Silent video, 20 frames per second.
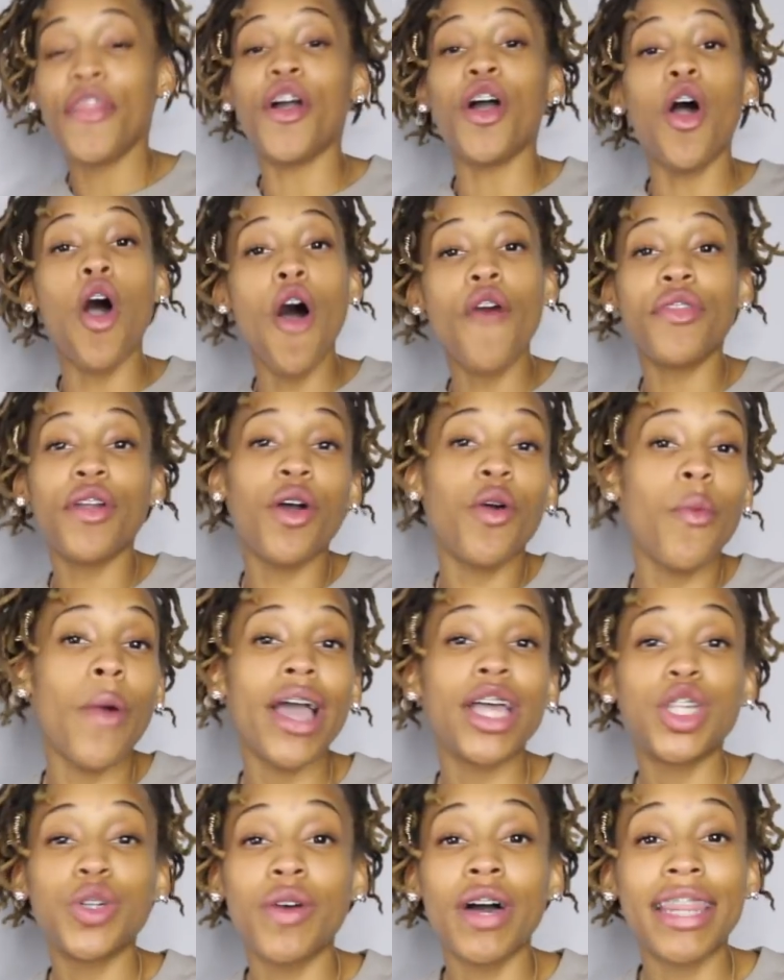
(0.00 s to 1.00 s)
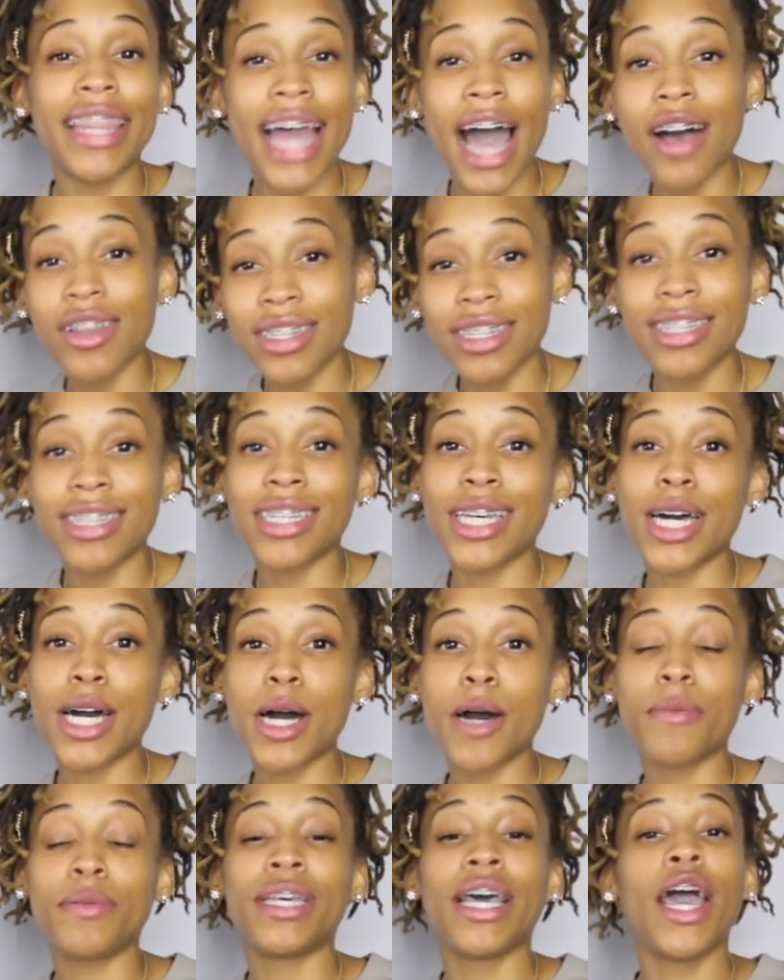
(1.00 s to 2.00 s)
They're on their way to a 1,000
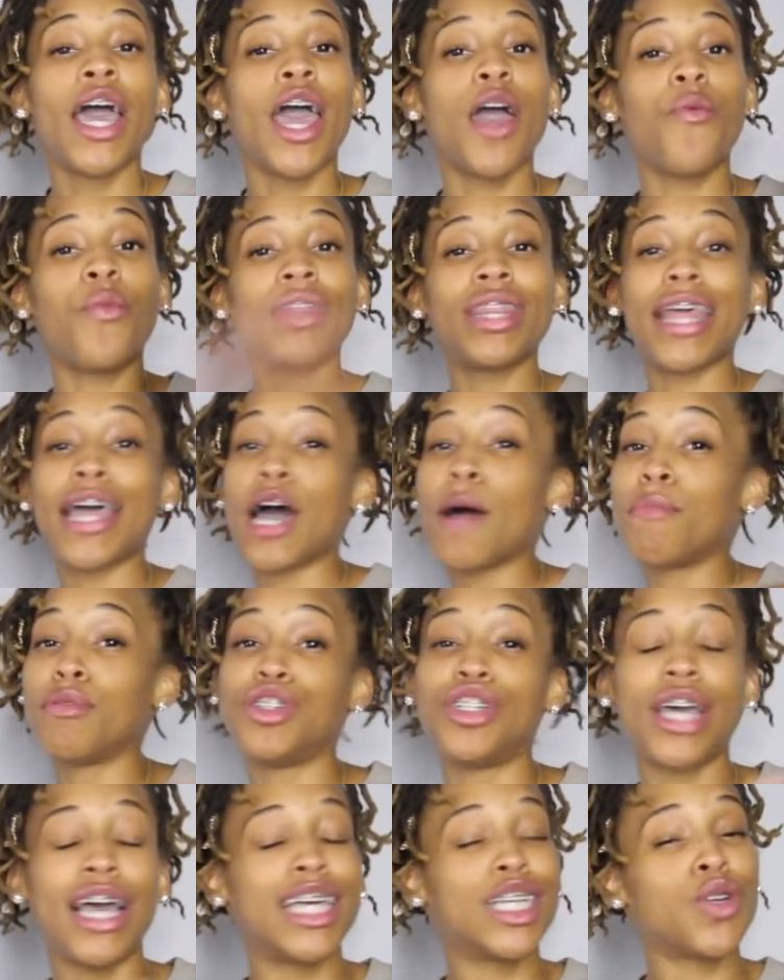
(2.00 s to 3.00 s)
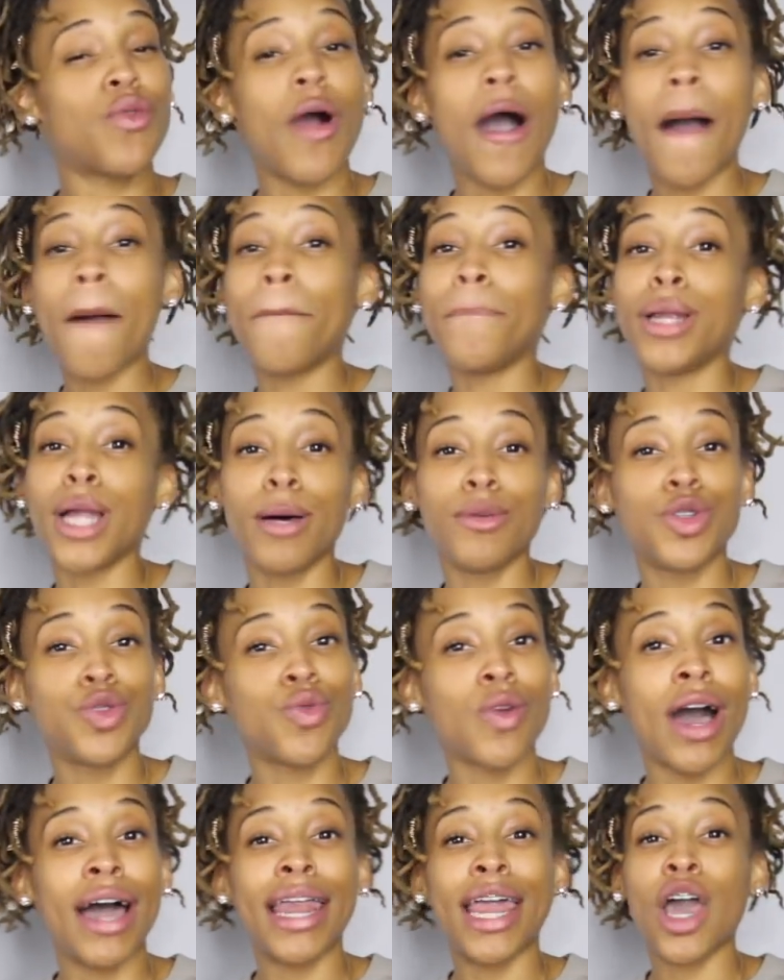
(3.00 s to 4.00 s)
subs. And with the help of J Squad, Plum
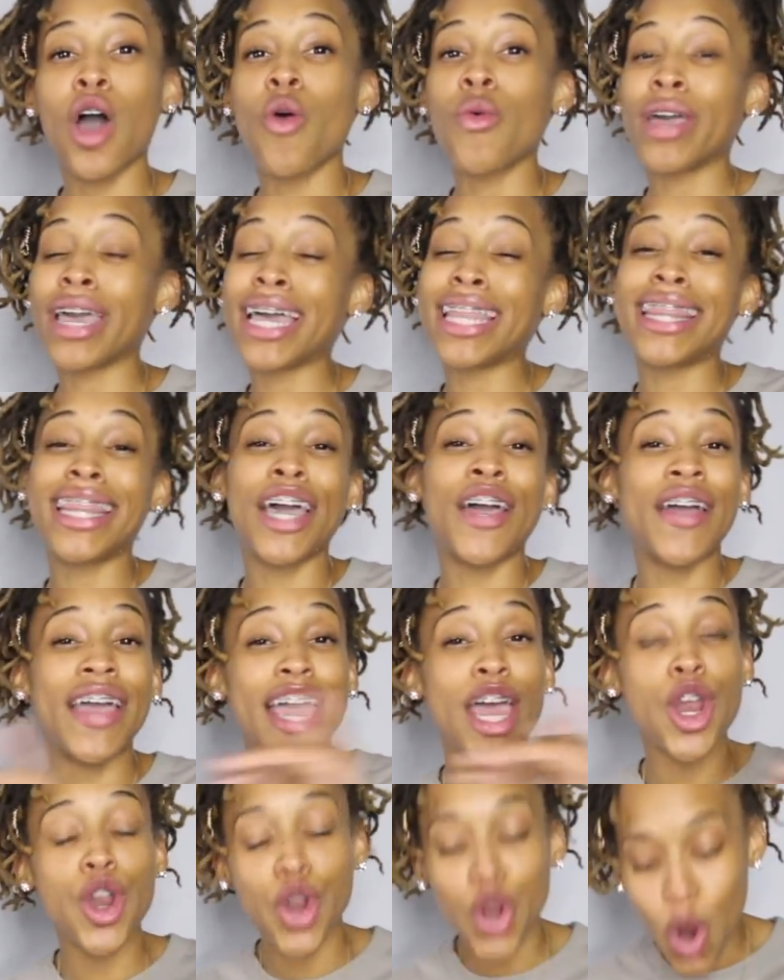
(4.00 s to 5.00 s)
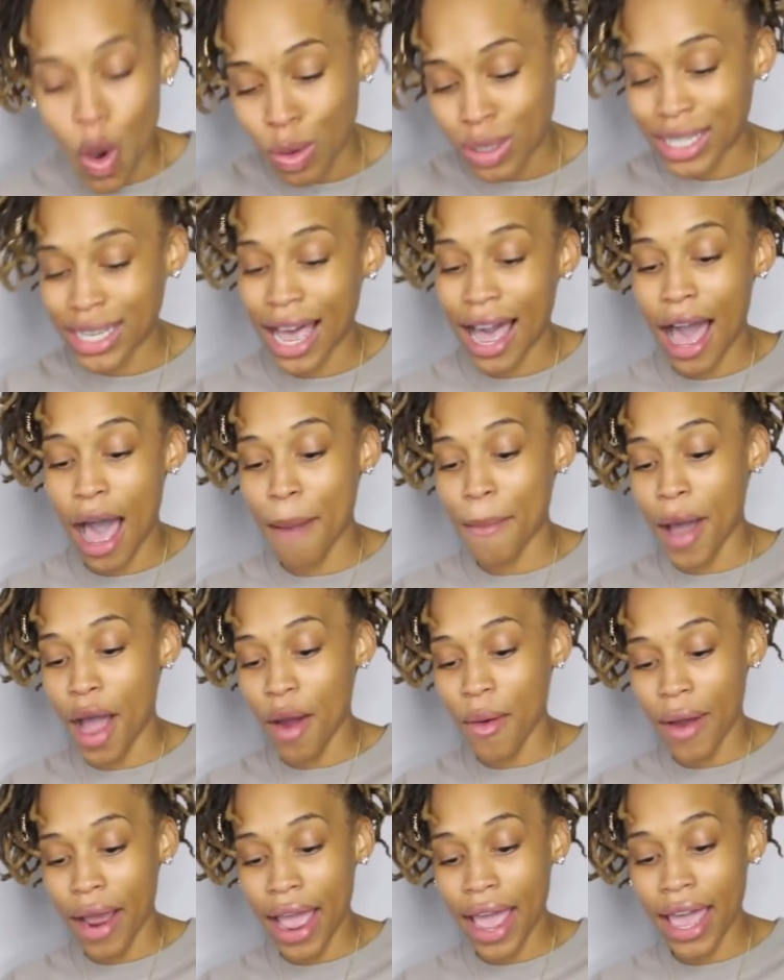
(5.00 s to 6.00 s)
Squad, they're going to get there in no time,
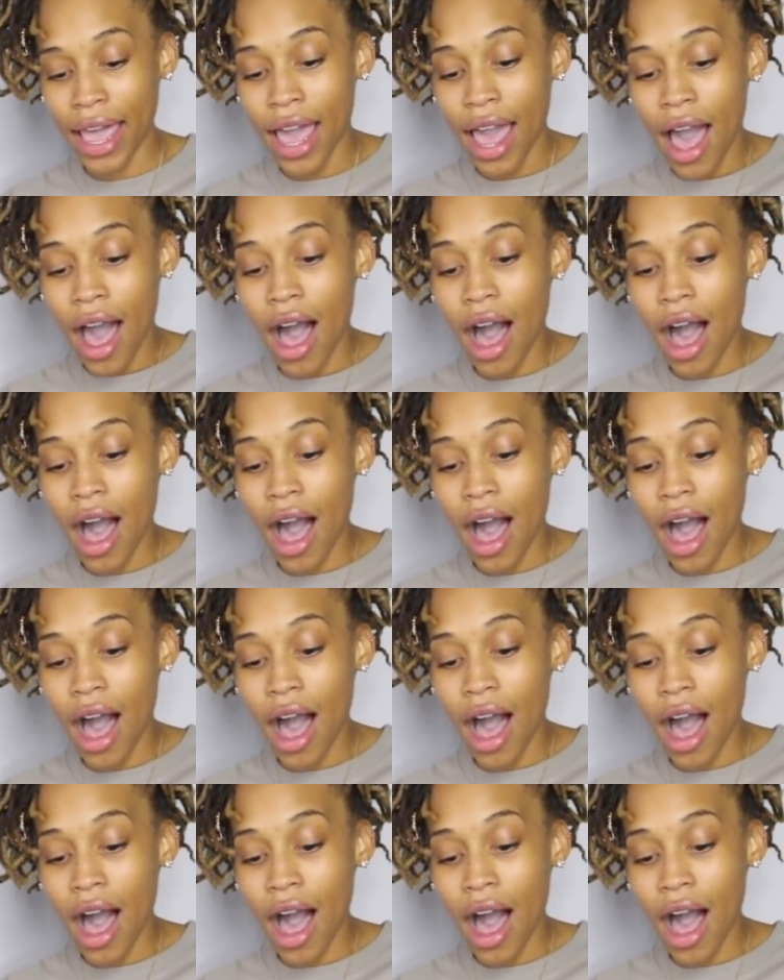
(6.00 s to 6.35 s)
all right?